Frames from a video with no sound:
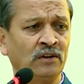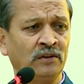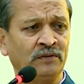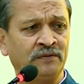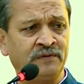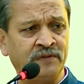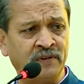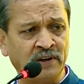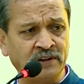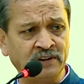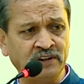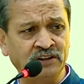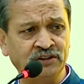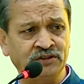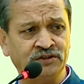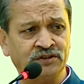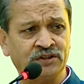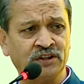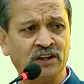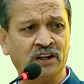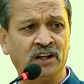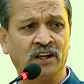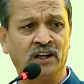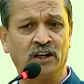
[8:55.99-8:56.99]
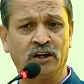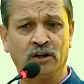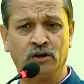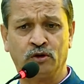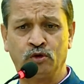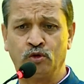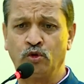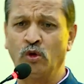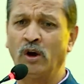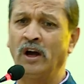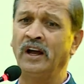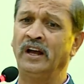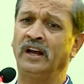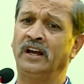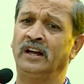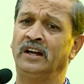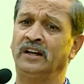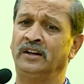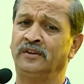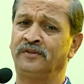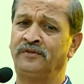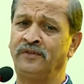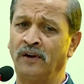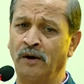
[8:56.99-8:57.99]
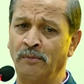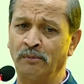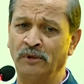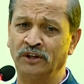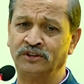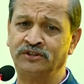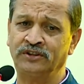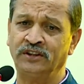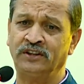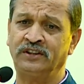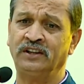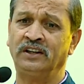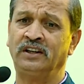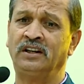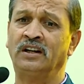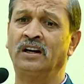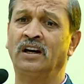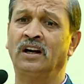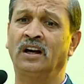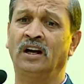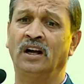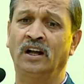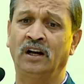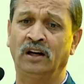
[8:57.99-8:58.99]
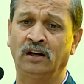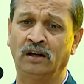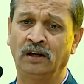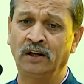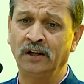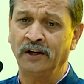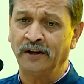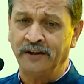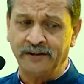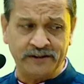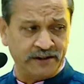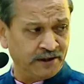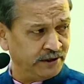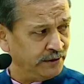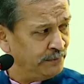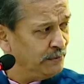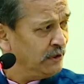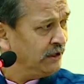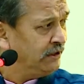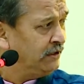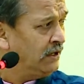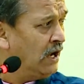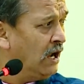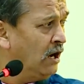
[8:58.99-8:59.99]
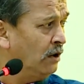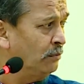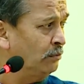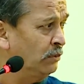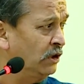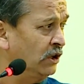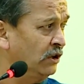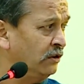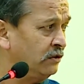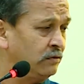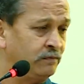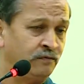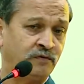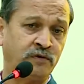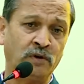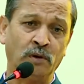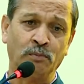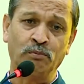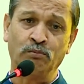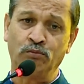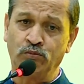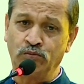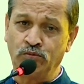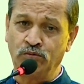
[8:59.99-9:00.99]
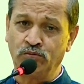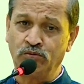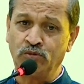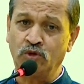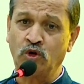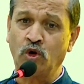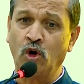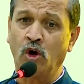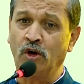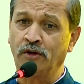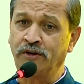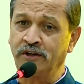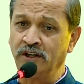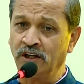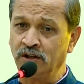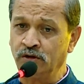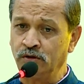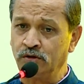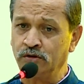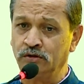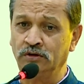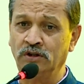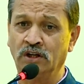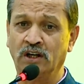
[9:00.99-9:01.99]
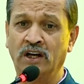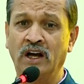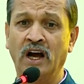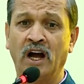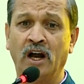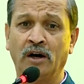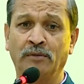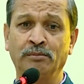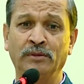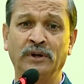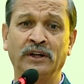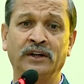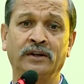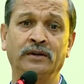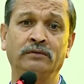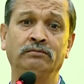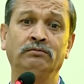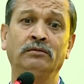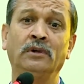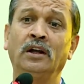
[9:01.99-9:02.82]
furniture, toy, pharmaceutical, ready-made garment, from cotton to the garment.